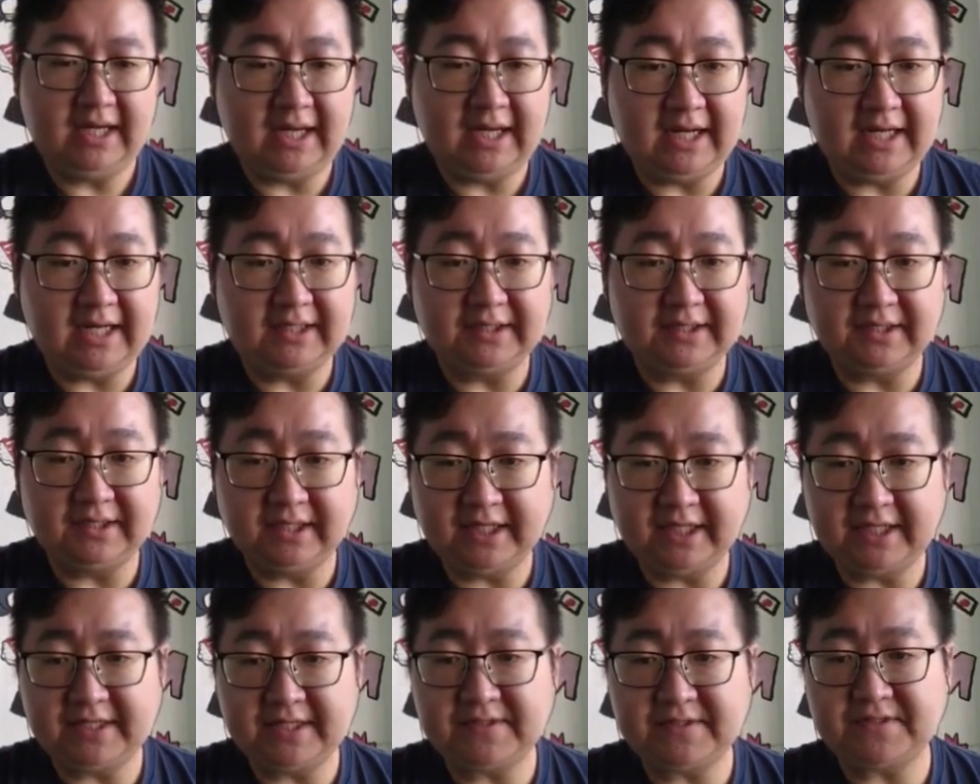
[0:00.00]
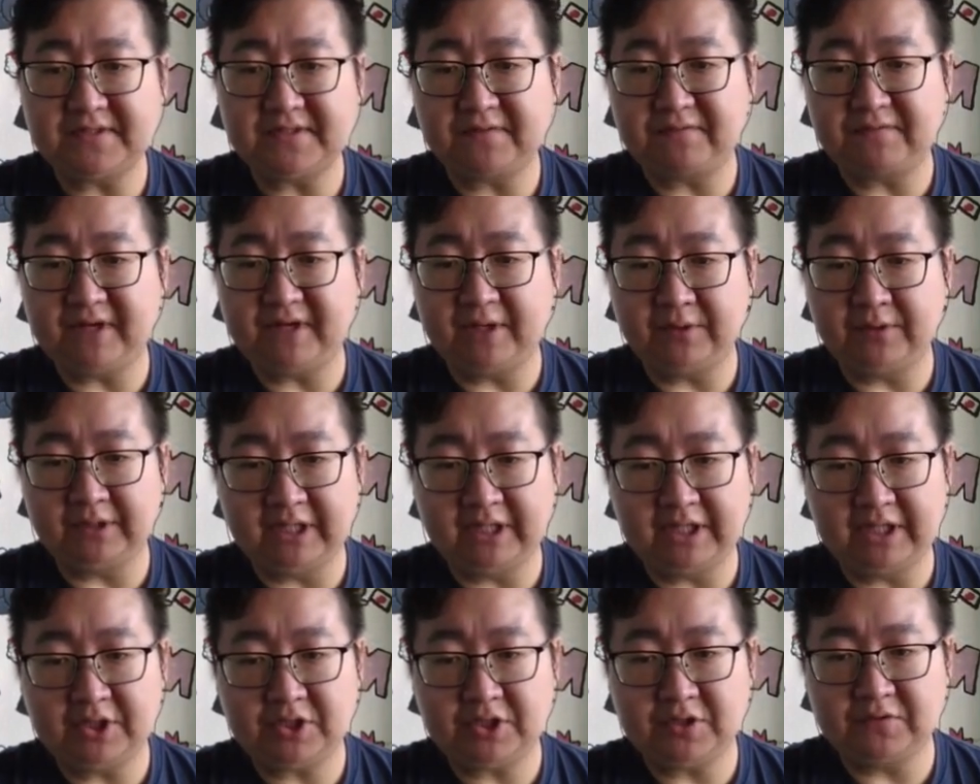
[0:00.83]
and lays the
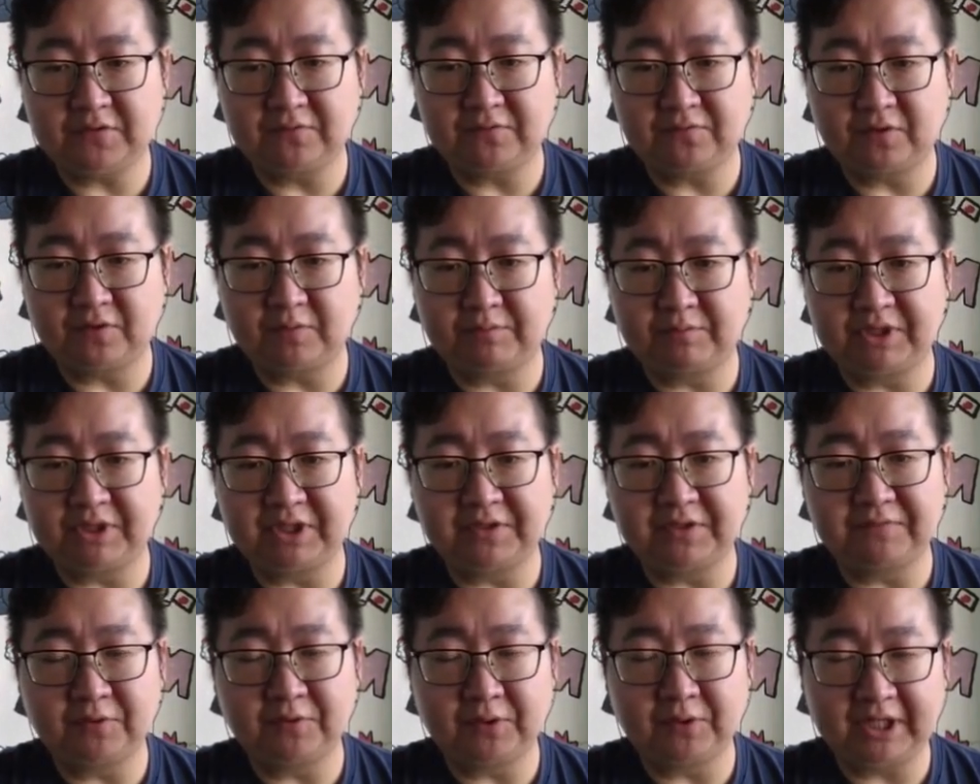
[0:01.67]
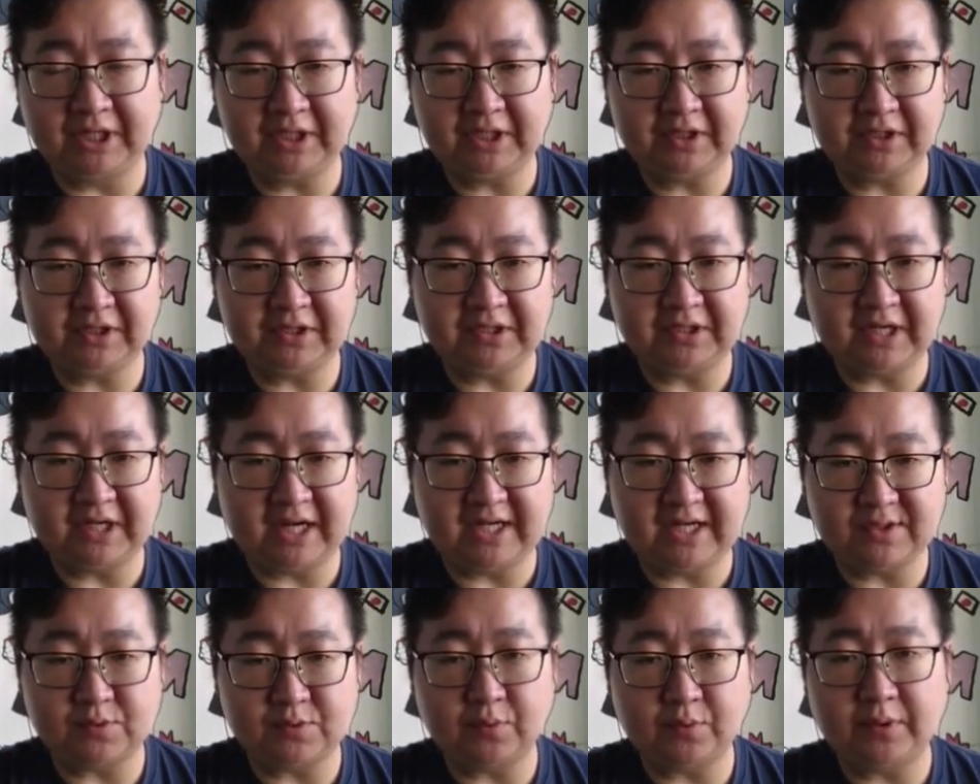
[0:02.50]
foundation for medieval England
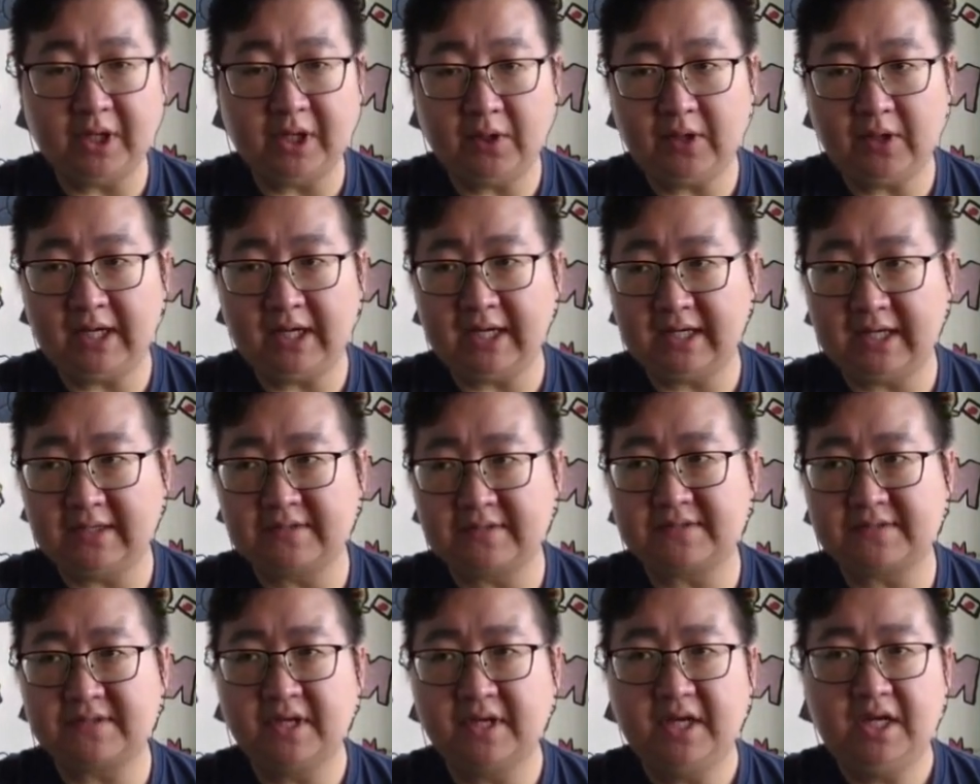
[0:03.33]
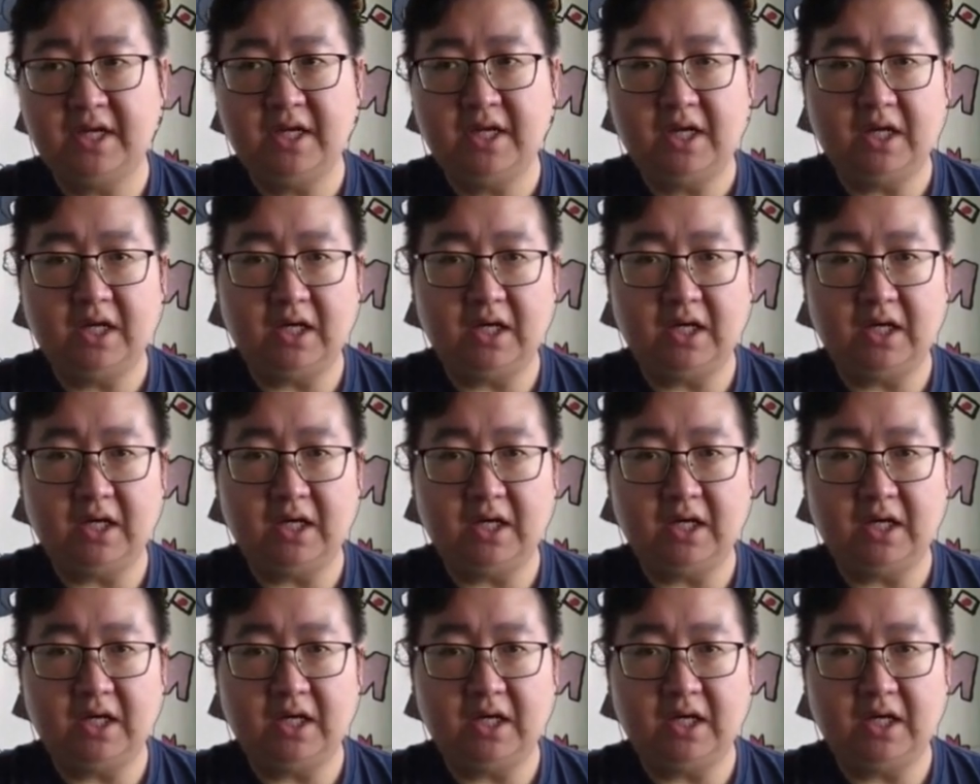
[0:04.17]
as well as